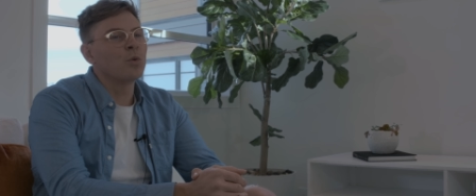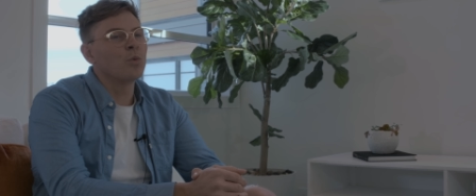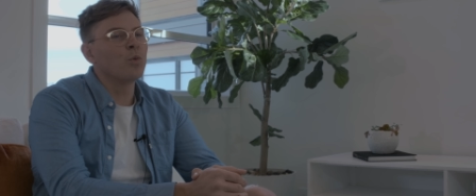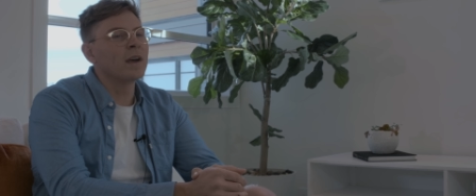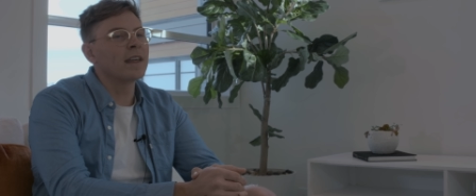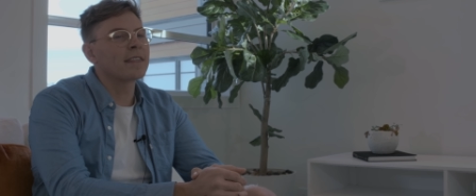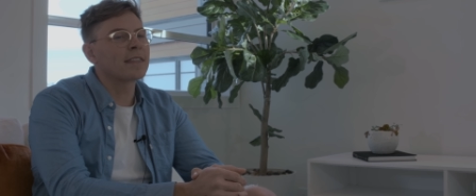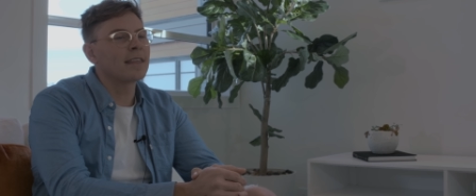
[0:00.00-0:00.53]

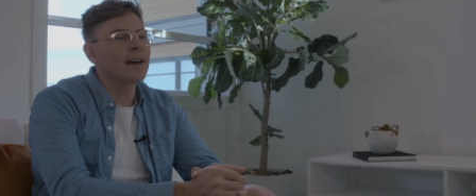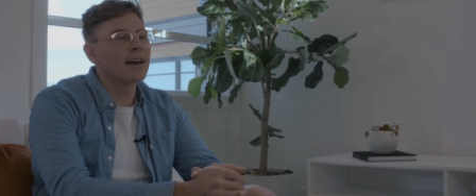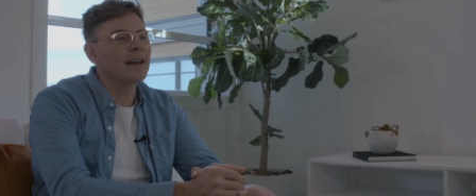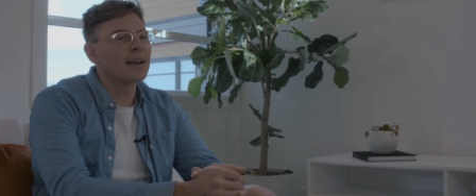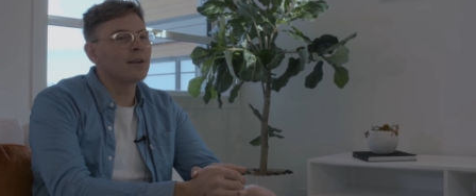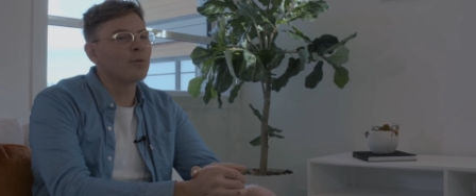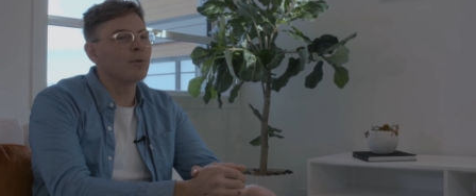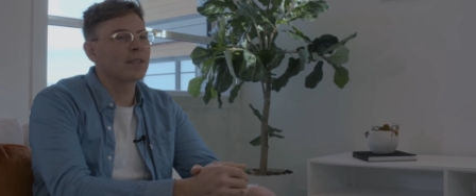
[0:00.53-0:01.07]
with,
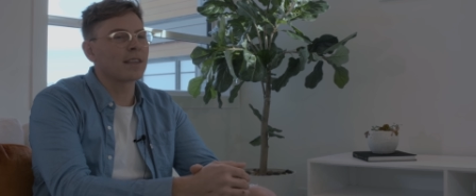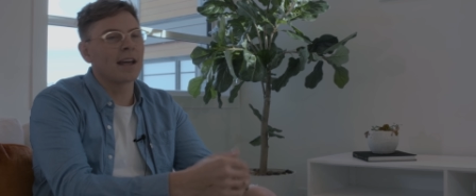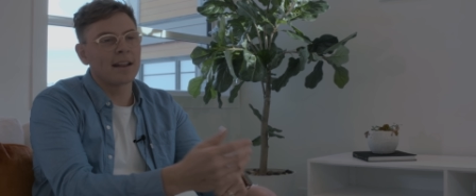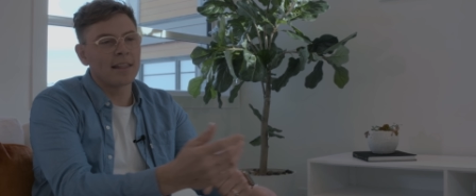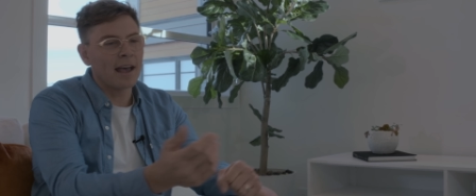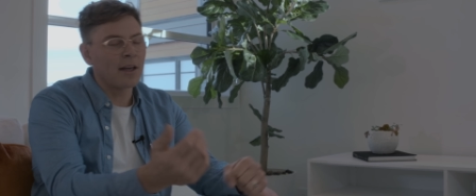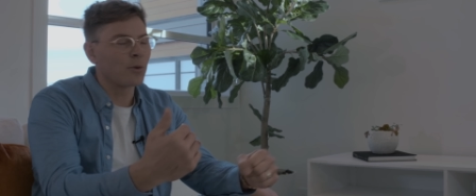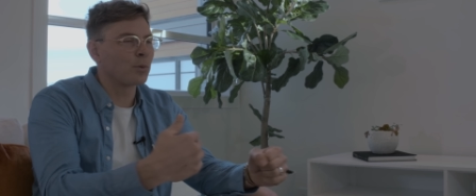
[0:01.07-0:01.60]
uh, with kind
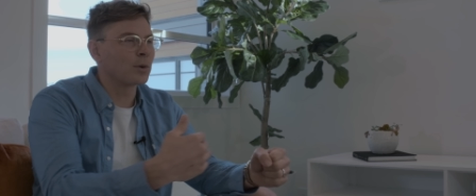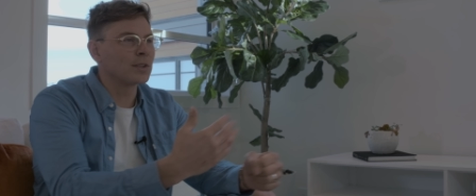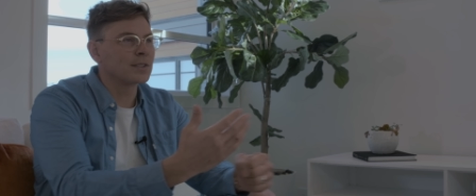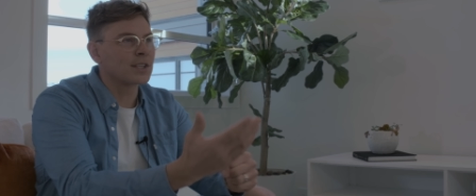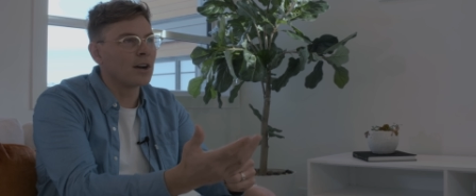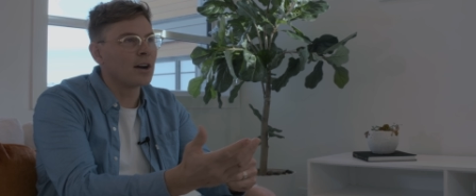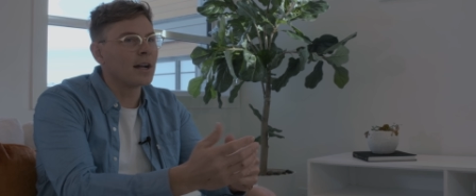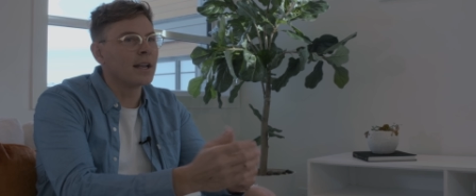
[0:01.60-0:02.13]
of how the world's
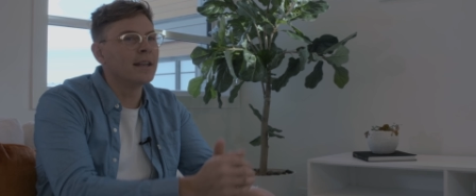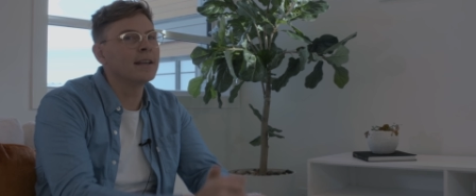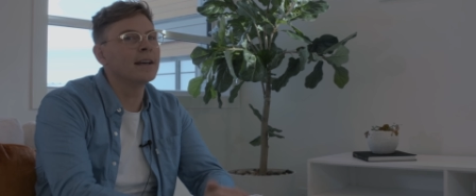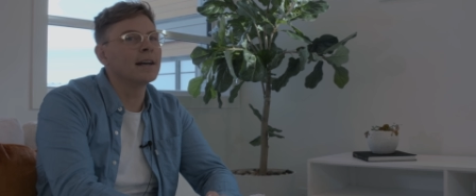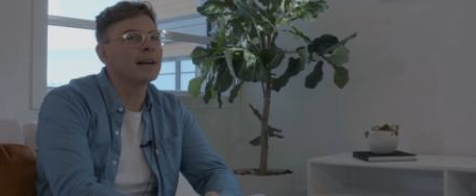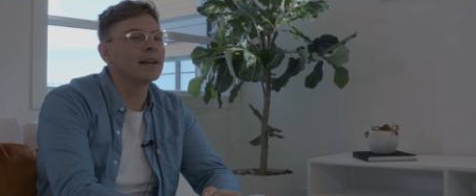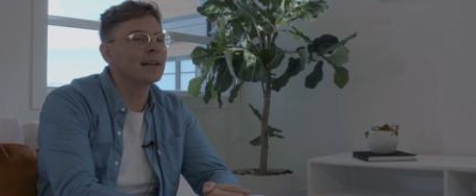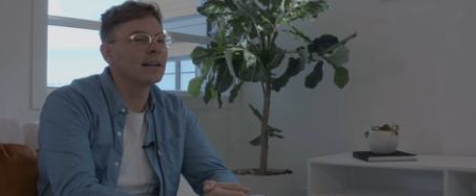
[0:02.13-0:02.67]
gone,
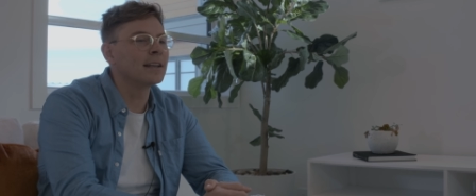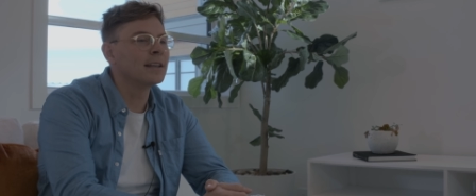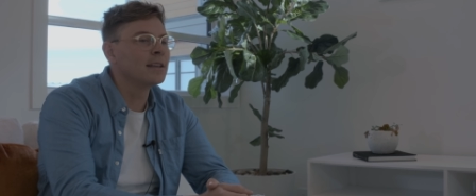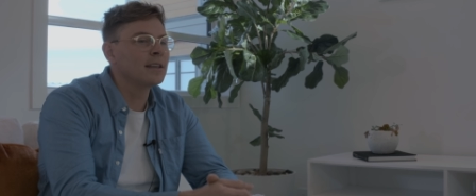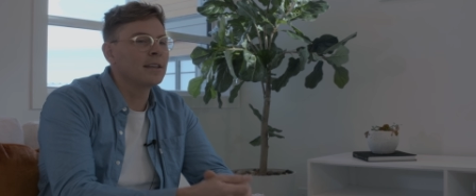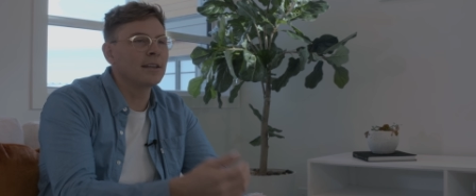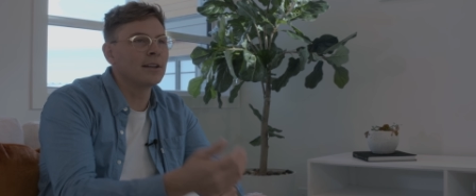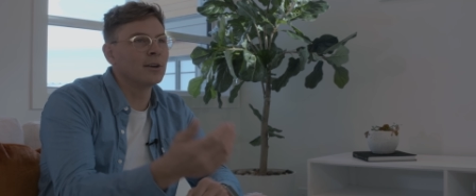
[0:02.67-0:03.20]

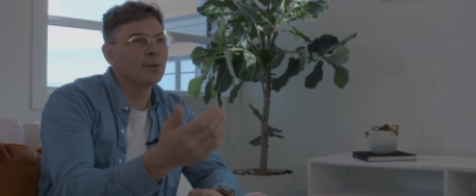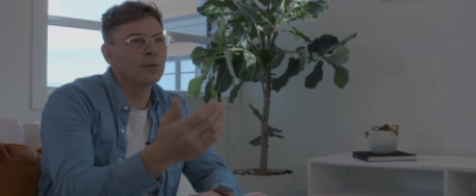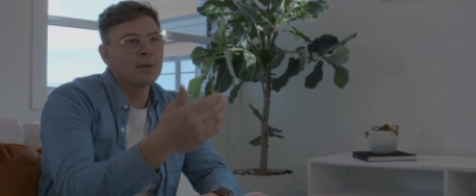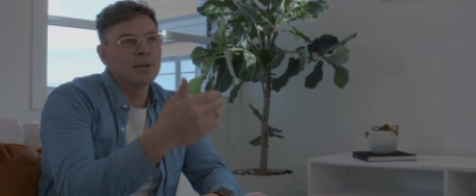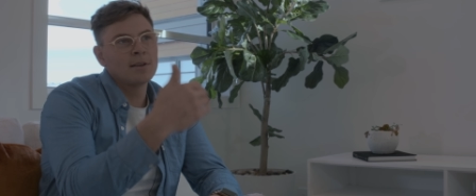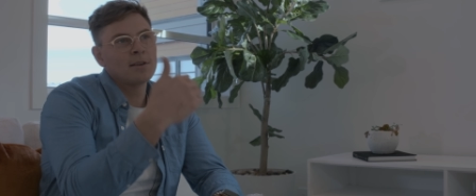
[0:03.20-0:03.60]
uh, you know,